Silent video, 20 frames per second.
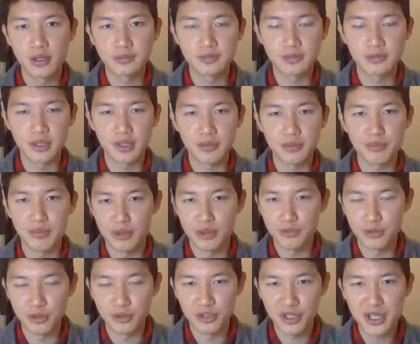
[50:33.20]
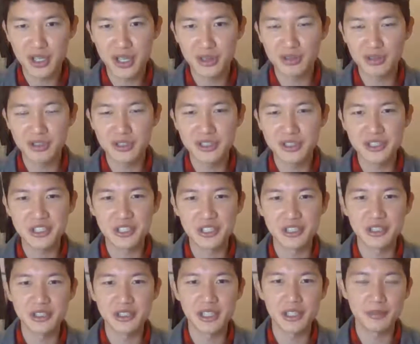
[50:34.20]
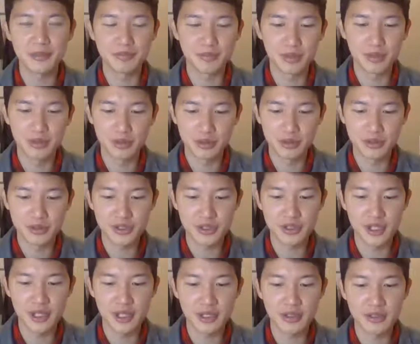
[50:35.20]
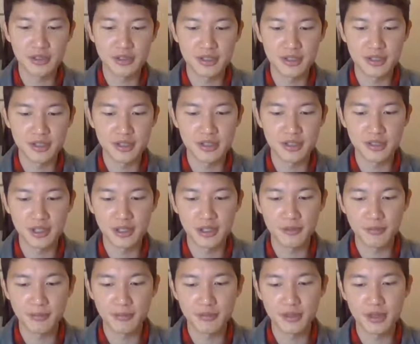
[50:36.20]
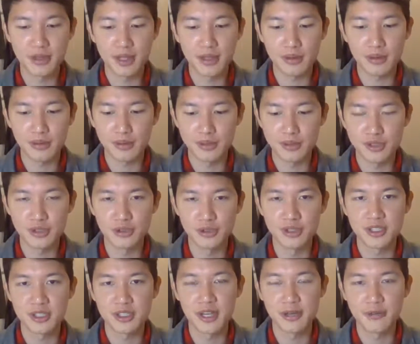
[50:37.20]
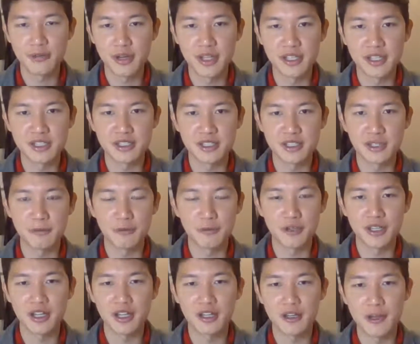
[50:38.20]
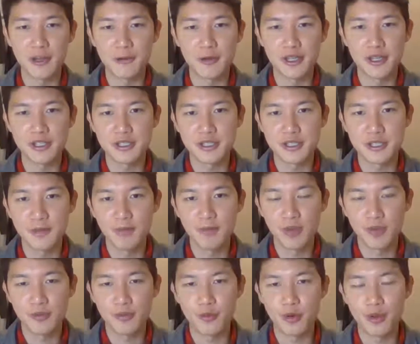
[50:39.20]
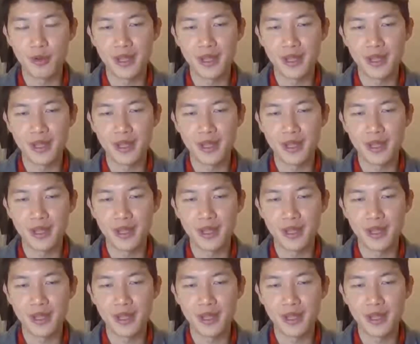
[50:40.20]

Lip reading: Like, if you look at the literature, like you'll see consistently that the suicide rates, like mortality rates for